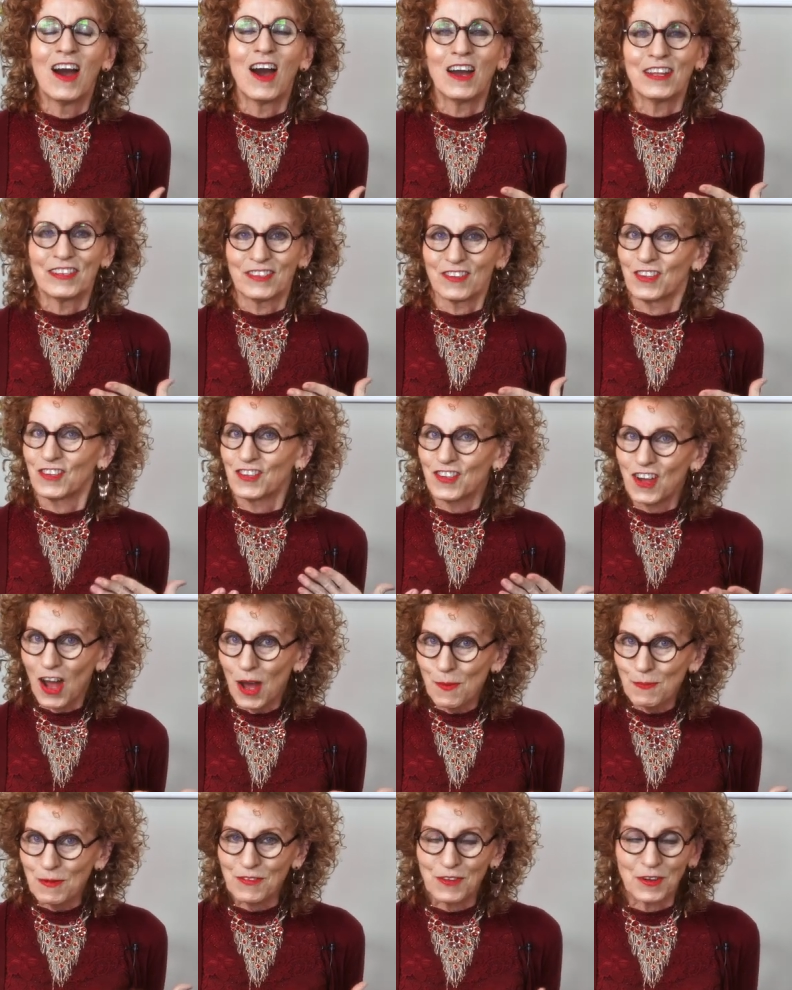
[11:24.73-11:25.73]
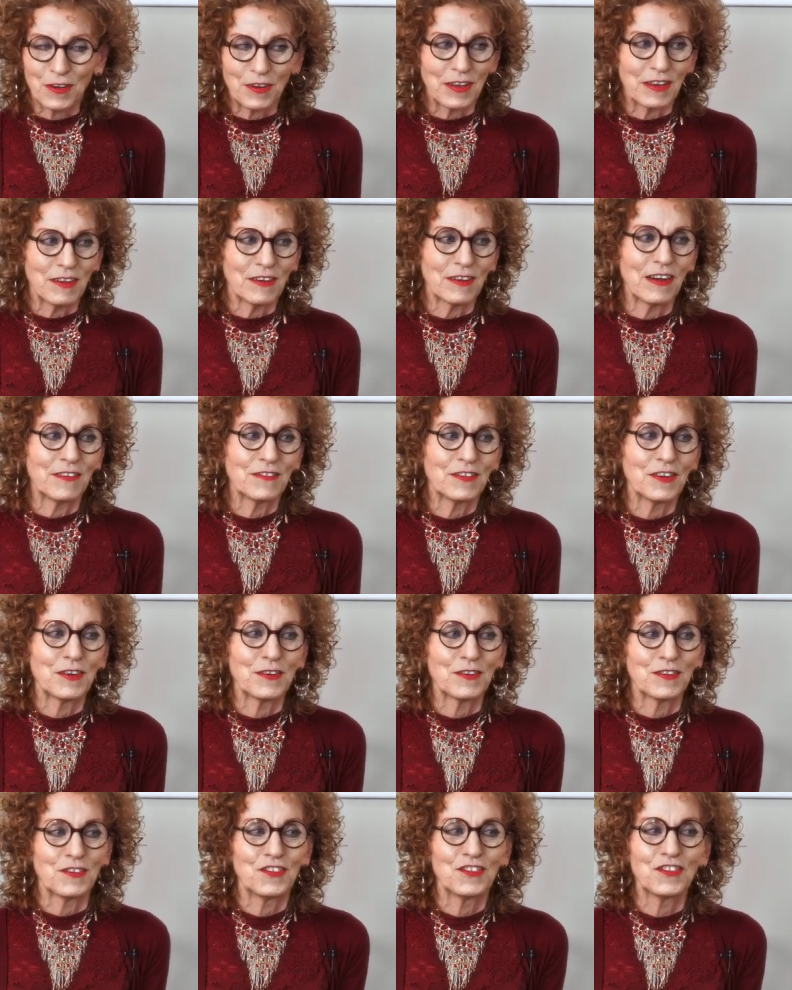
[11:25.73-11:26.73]
It's on top of her, of
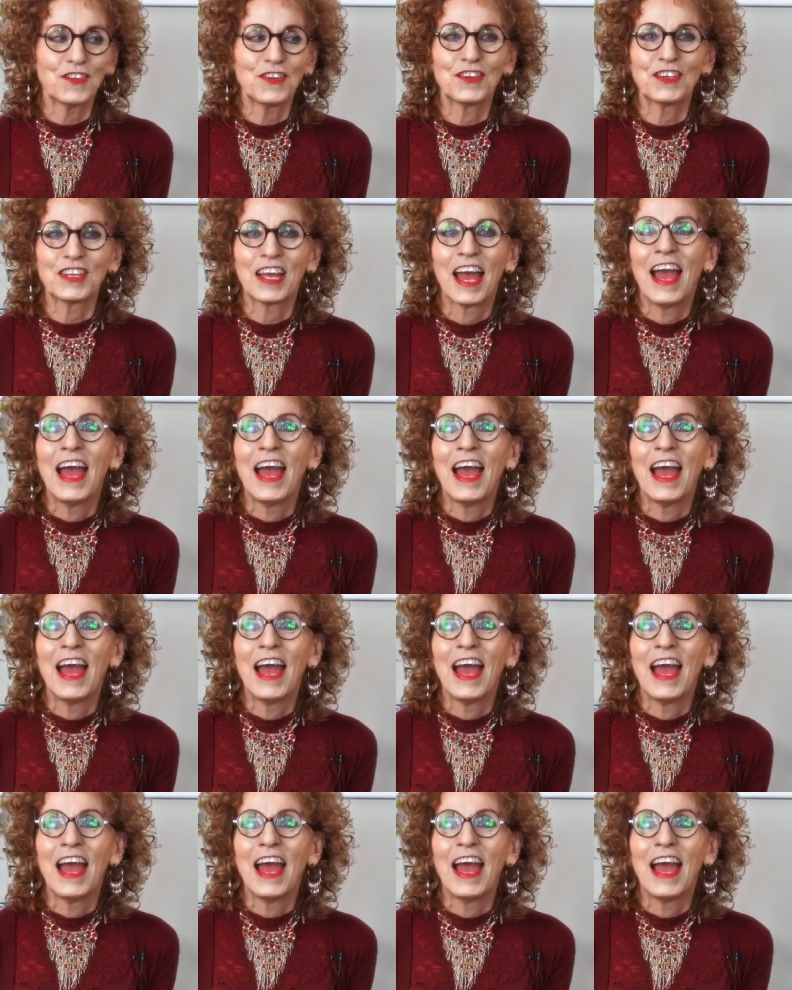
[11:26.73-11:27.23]
her shirt.